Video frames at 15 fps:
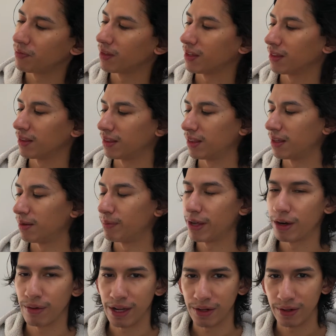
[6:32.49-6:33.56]
And the Beta
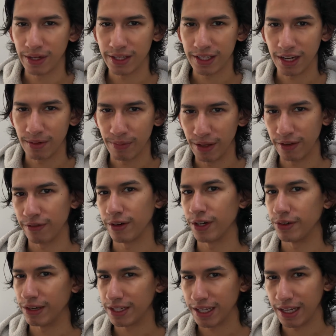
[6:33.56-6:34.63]
Retinoid is gonna be for
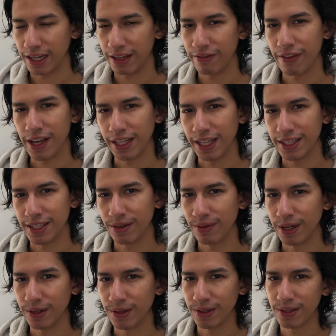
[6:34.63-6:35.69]
addressing any fine lines and
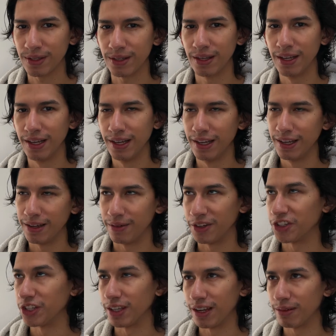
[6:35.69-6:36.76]
wrinkles,
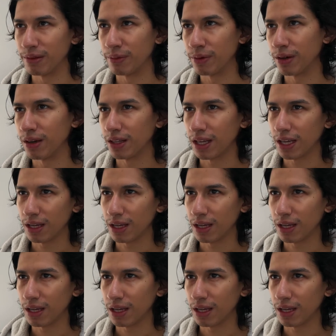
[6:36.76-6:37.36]
which a lot of people are like,